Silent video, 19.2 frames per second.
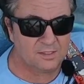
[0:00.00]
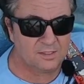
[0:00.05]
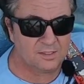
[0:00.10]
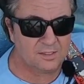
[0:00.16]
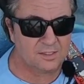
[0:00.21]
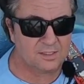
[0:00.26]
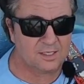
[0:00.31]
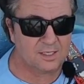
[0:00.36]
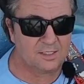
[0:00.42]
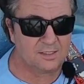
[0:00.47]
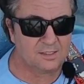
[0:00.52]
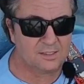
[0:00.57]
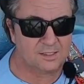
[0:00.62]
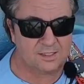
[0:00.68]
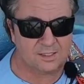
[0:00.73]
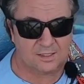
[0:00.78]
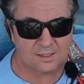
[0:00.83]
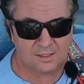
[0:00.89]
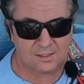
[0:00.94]

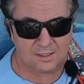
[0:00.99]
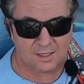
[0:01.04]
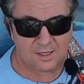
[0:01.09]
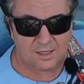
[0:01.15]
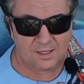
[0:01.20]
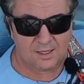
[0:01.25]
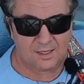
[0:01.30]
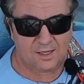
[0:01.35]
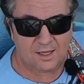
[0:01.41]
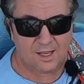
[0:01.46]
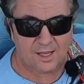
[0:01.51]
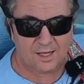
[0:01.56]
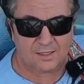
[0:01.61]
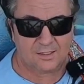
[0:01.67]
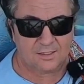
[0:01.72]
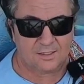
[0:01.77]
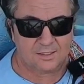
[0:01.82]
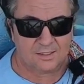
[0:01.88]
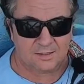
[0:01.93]
disgusting
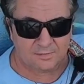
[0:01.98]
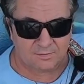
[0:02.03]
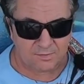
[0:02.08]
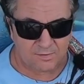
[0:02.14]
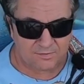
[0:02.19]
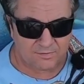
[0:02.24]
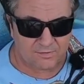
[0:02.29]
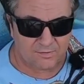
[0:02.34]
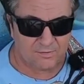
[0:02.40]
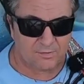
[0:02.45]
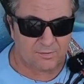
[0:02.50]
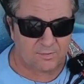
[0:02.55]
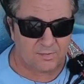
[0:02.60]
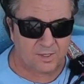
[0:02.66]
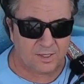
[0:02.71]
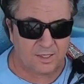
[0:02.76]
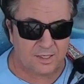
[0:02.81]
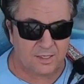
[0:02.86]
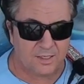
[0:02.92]
acts performed
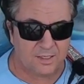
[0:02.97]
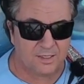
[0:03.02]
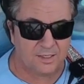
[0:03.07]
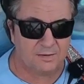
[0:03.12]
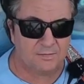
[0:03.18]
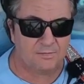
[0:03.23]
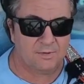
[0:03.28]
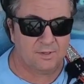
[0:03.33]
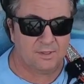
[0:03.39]
by any